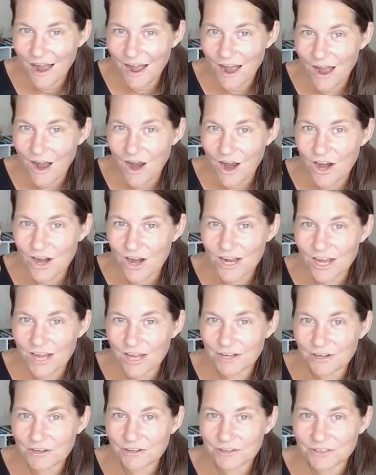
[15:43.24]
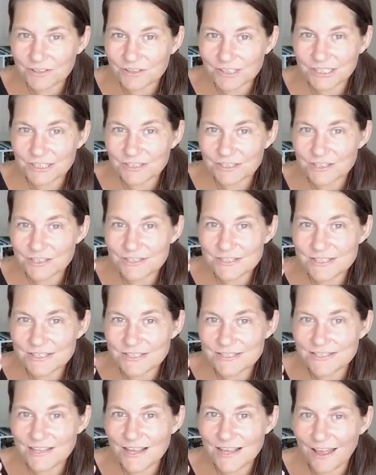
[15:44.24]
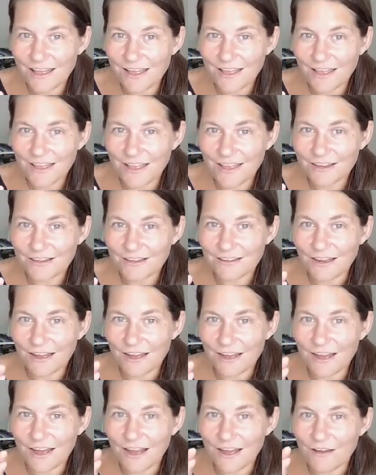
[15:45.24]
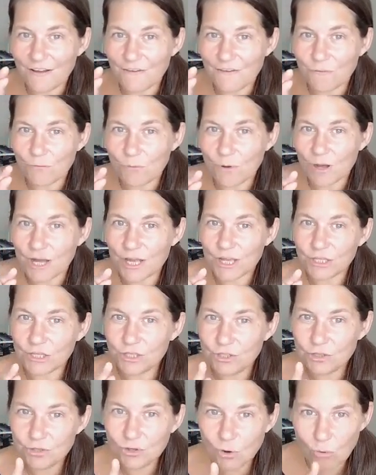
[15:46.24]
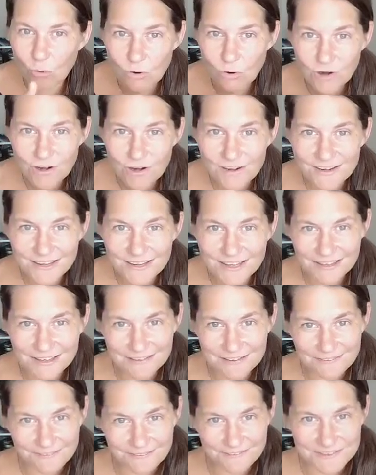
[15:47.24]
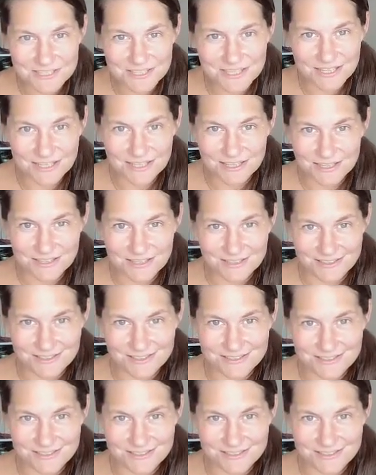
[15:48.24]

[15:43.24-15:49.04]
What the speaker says: are a clear sign of what your gift is.